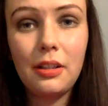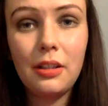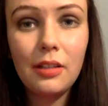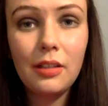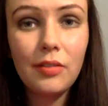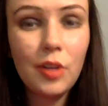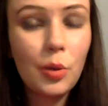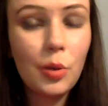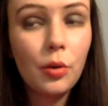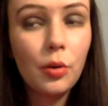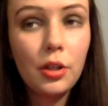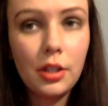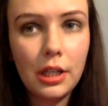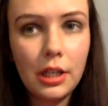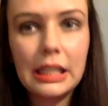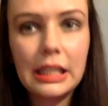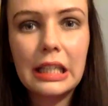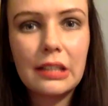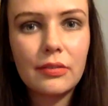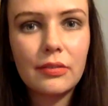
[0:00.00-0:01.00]
And if you want to
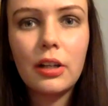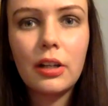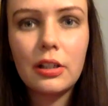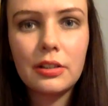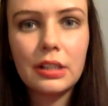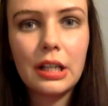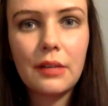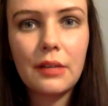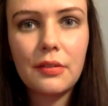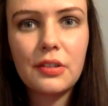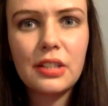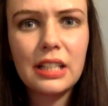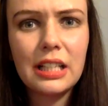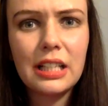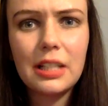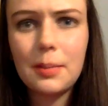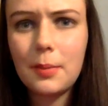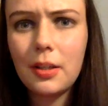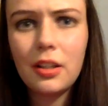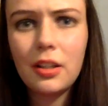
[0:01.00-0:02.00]
identify yourself as a
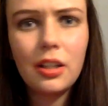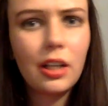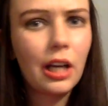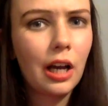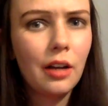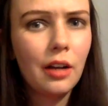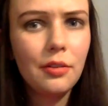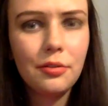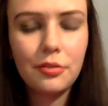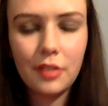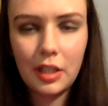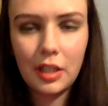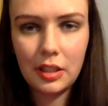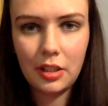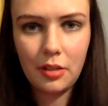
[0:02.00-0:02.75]
lesbian, then go for it.